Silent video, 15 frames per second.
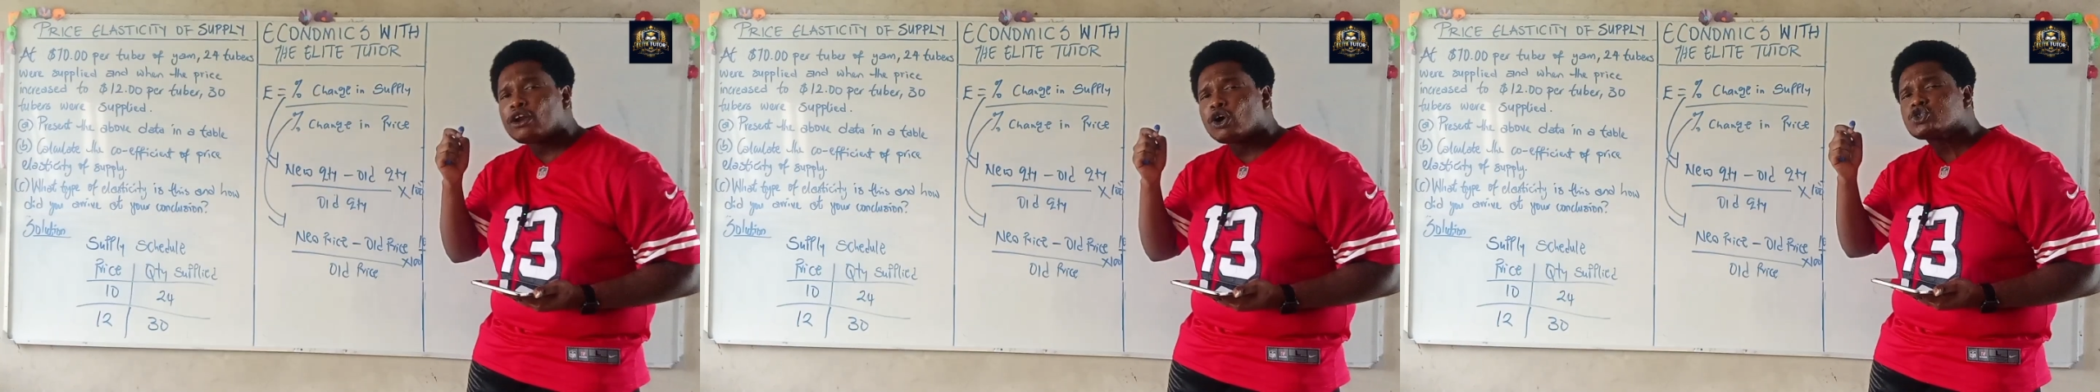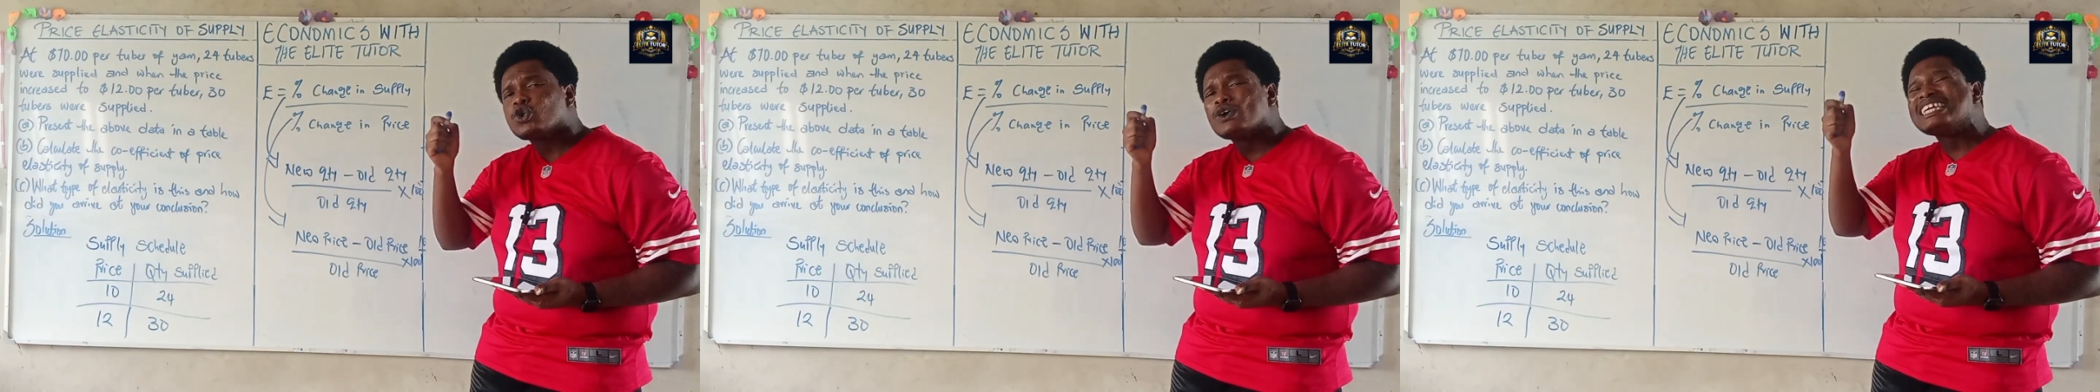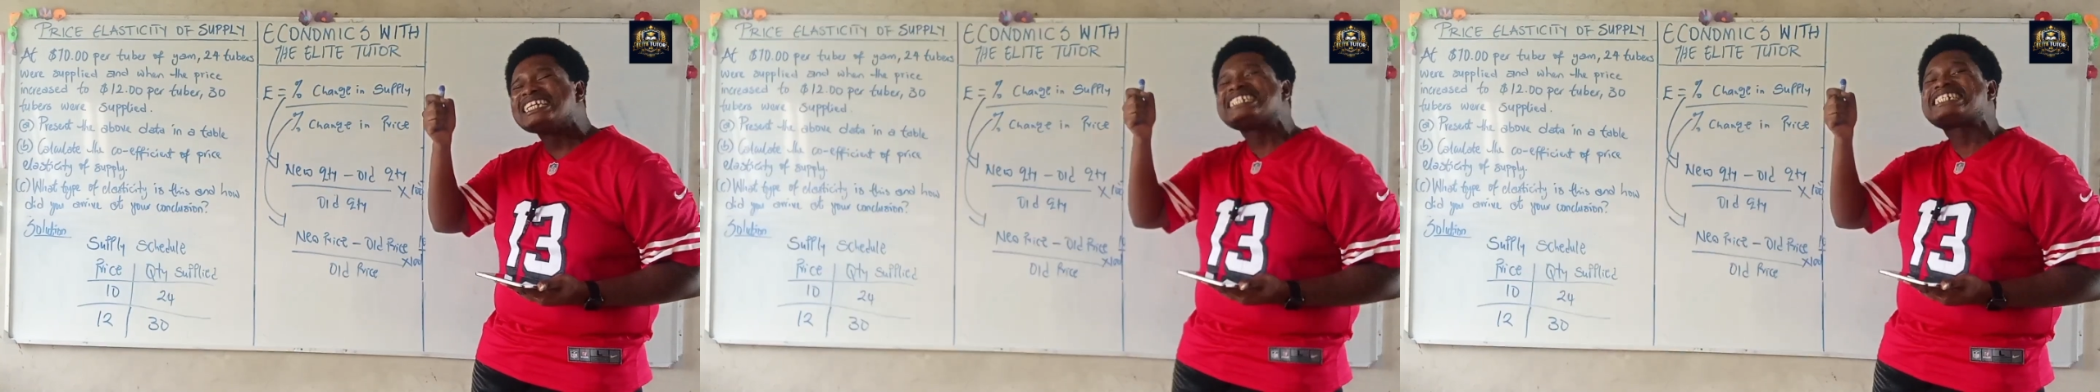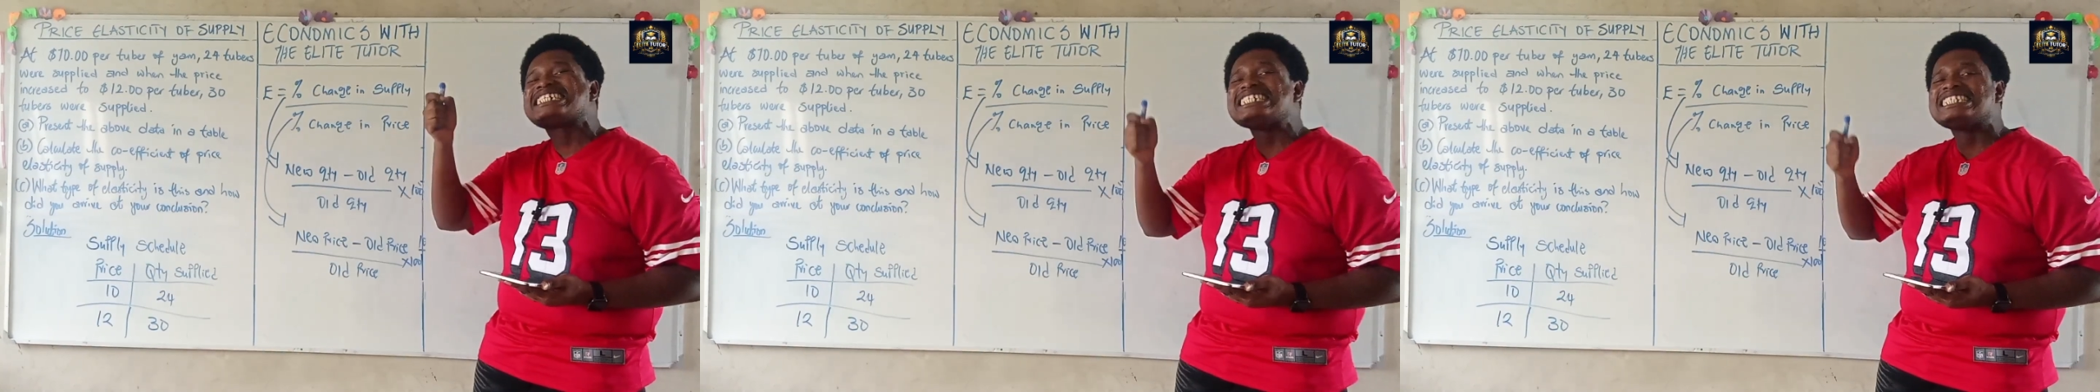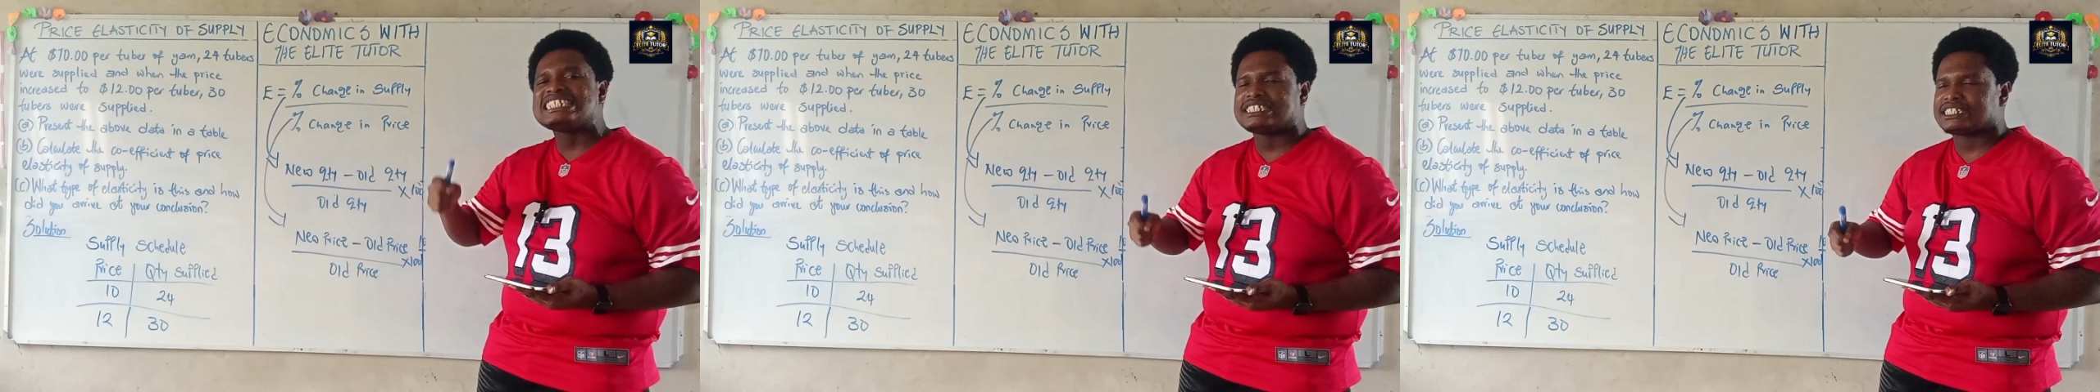also
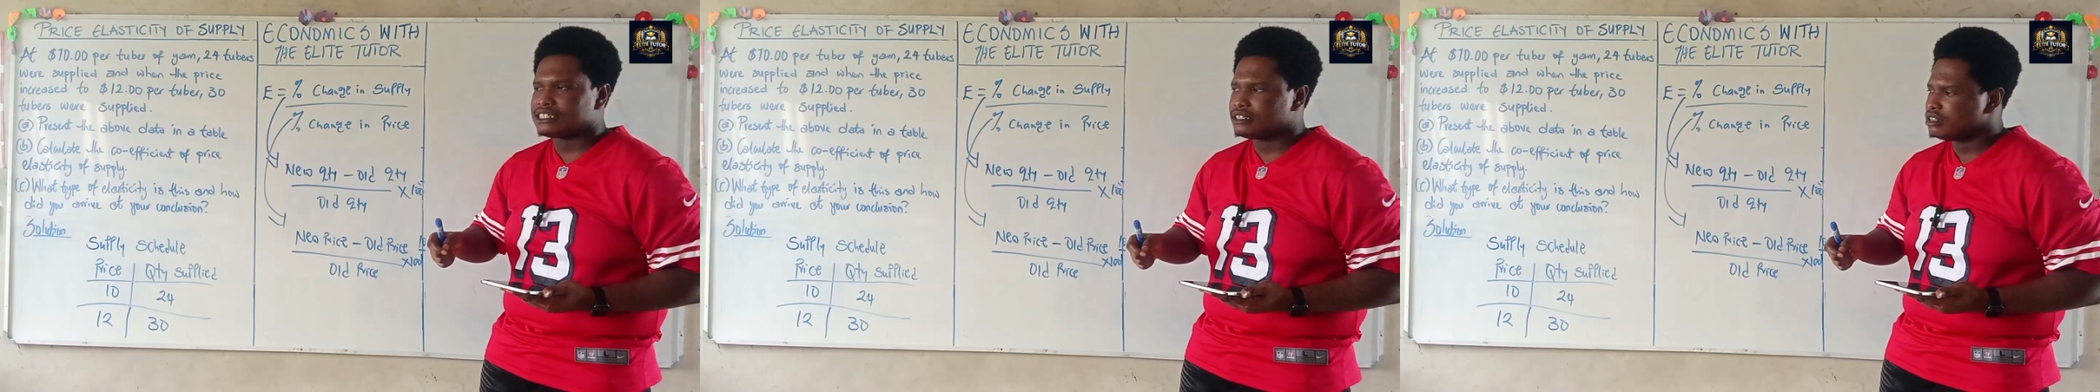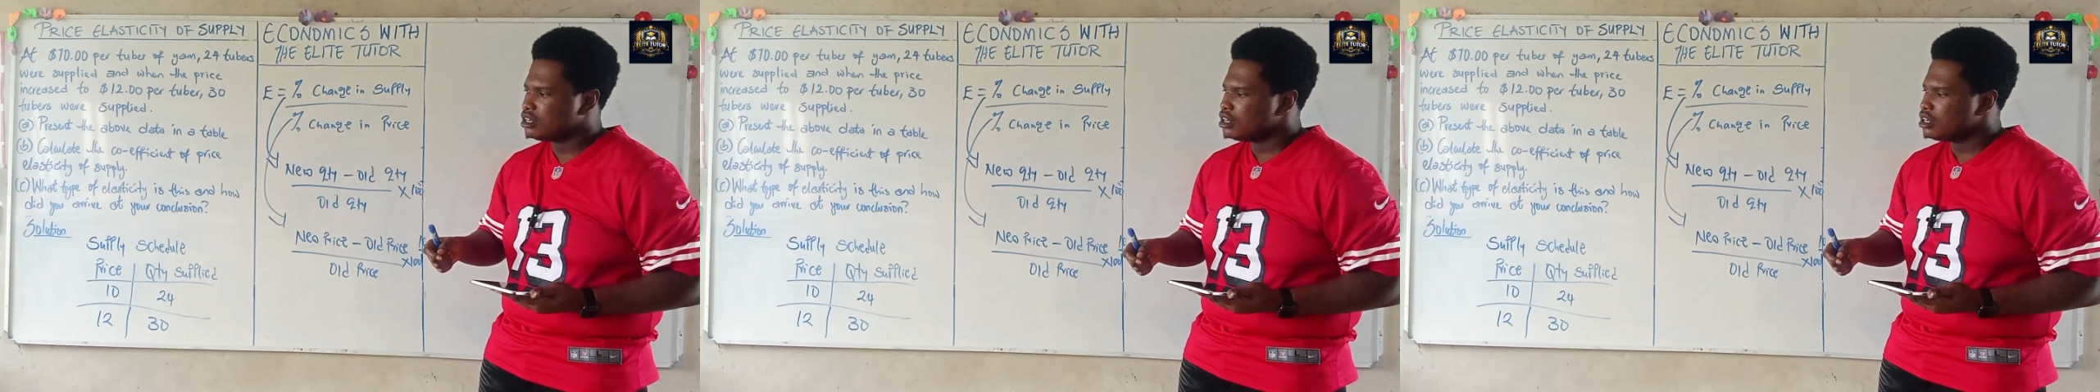increases.